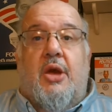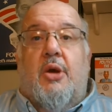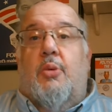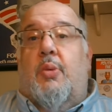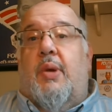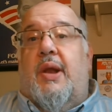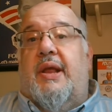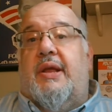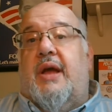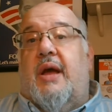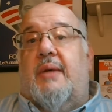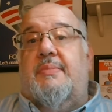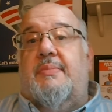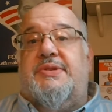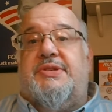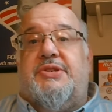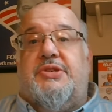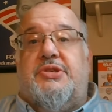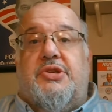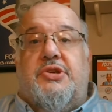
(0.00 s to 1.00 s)
When it
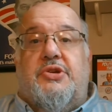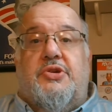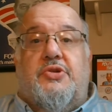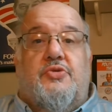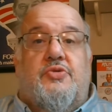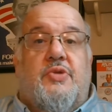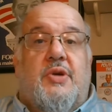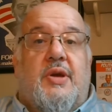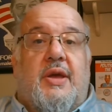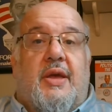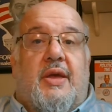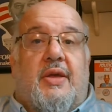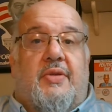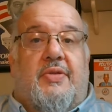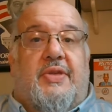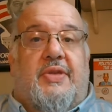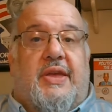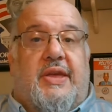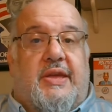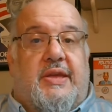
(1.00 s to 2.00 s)
comes to
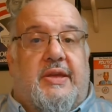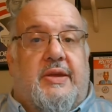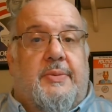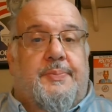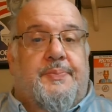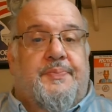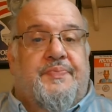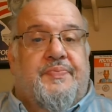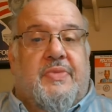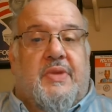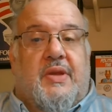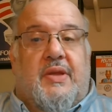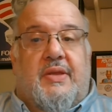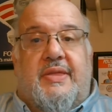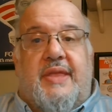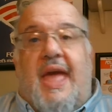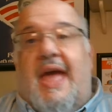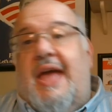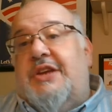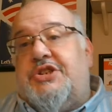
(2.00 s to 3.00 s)
the
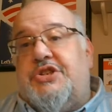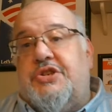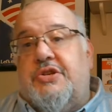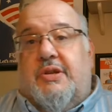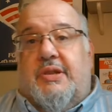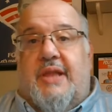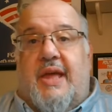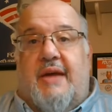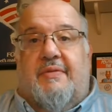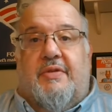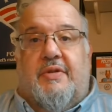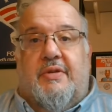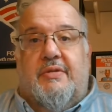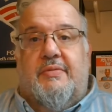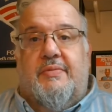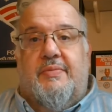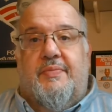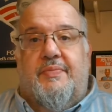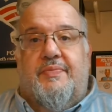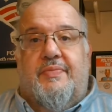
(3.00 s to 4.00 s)
national level,
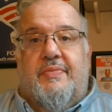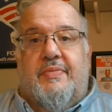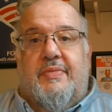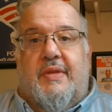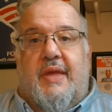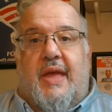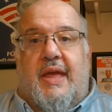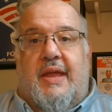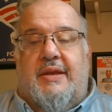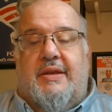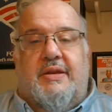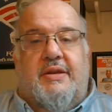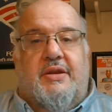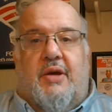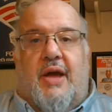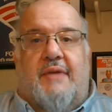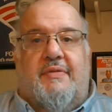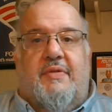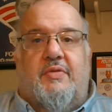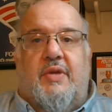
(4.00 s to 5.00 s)
and you know,
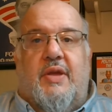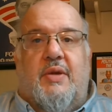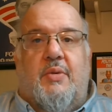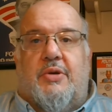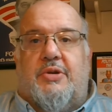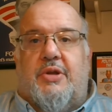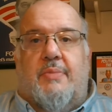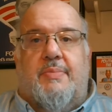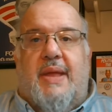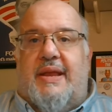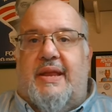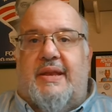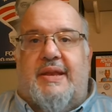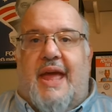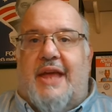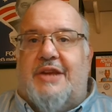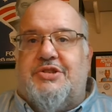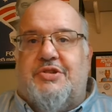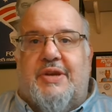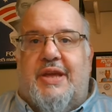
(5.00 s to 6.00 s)
I haven't really worked on many
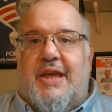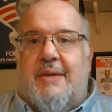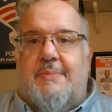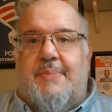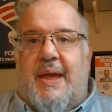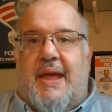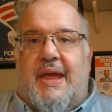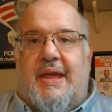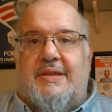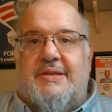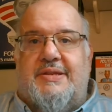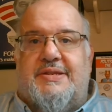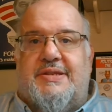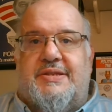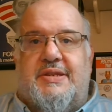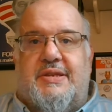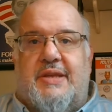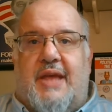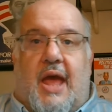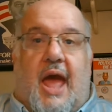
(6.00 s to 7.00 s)
national
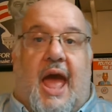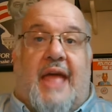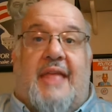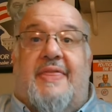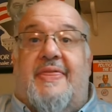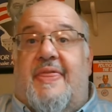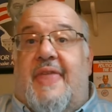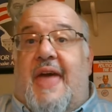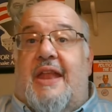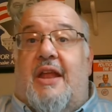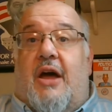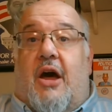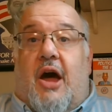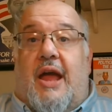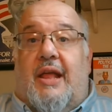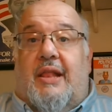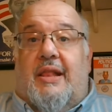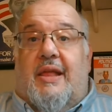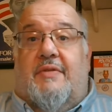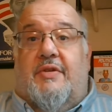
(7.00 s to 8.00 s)
campaigns at that high
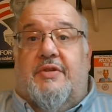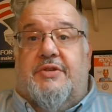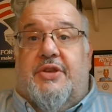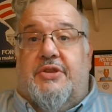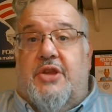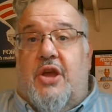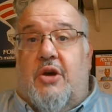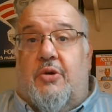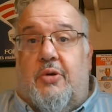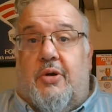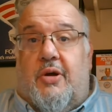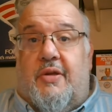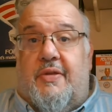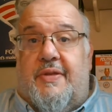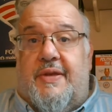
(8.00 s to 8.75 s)
a level to know all